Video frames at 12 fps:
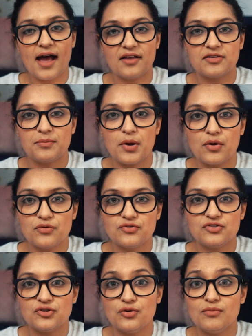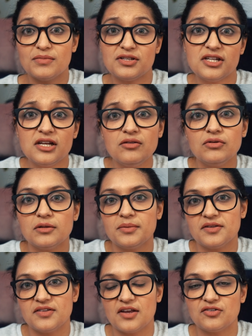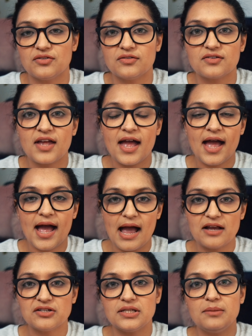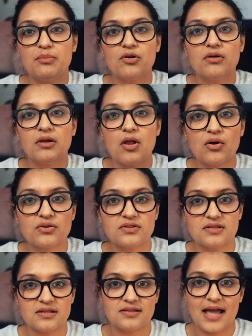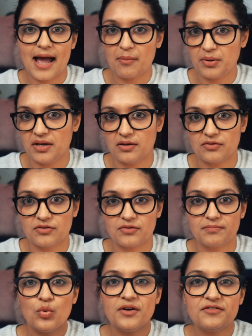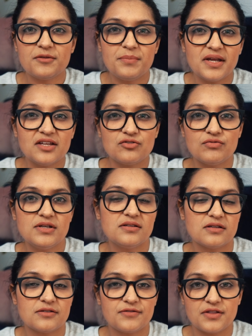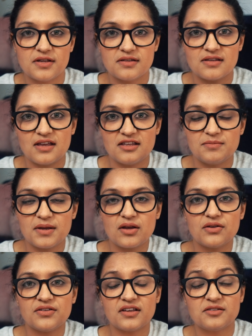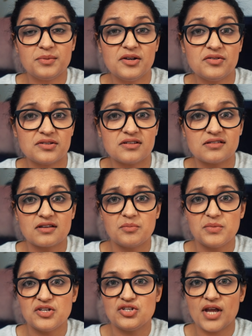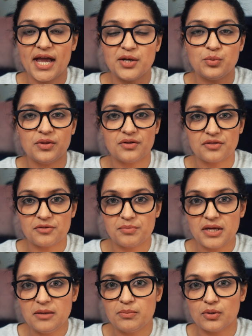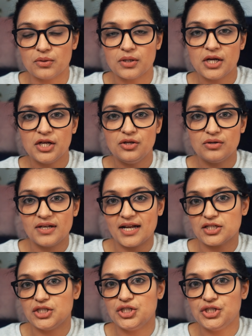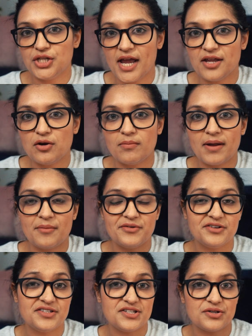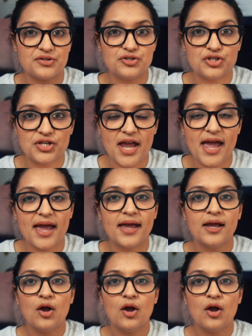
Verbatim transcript: as opposed to material possessions actually prolongs this happiness. One of the biggest reasons for this is because experiences can be shared with other people. You can actually share your memories, you can share